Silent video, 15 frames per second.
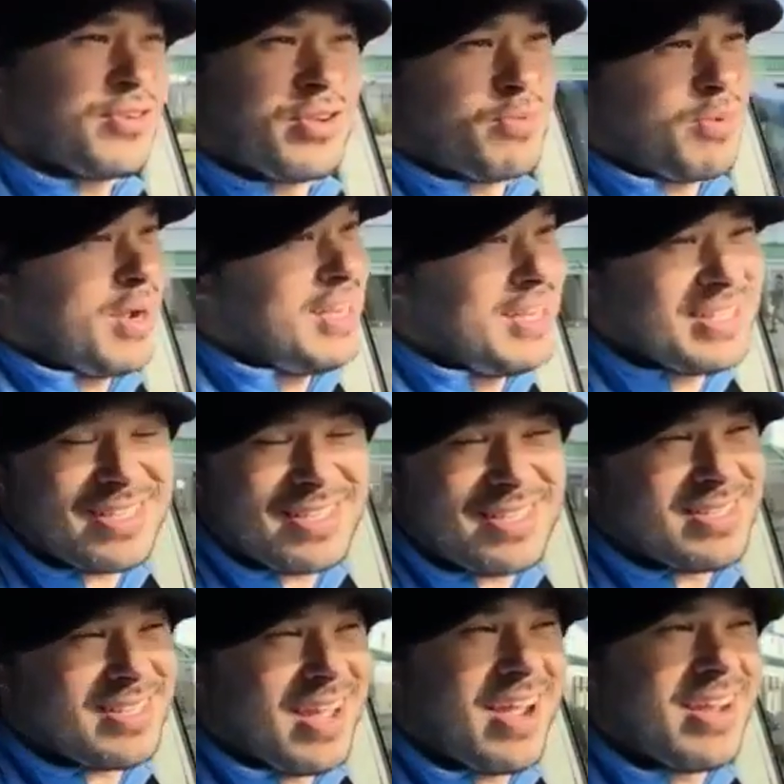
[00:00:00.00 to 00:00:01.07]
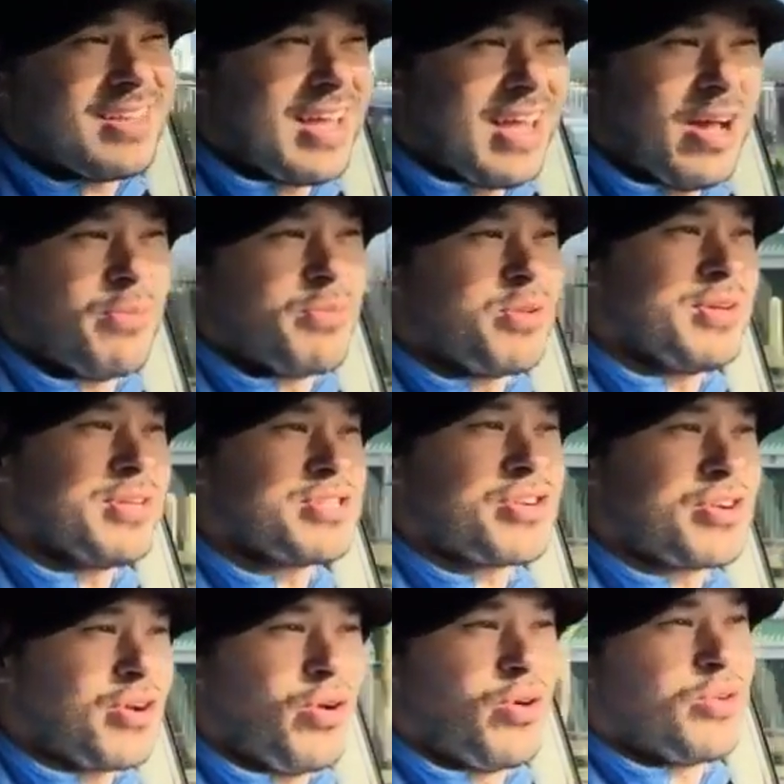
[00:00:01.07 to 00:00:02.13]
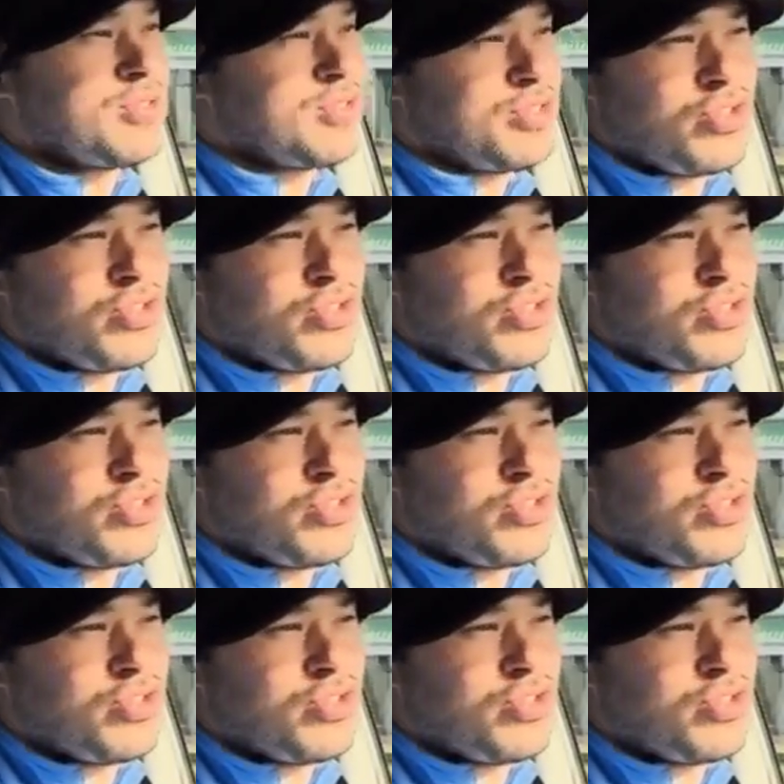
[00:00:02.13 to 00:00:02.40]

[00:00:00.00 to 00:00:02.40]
Your brain isn't designed to help you hit your goals.